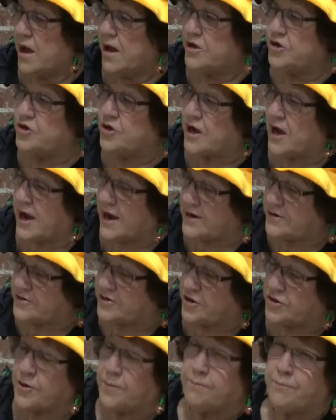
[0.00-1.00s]
You guys,
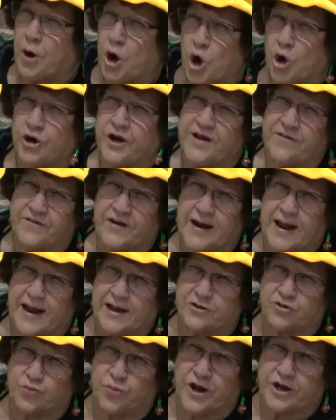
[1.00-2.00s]
the bird even
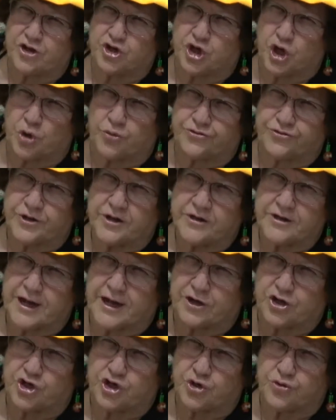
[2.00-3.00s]
has red shoes,
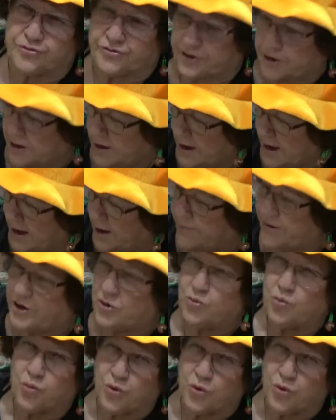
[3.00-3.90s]
tennis shoes. I mean,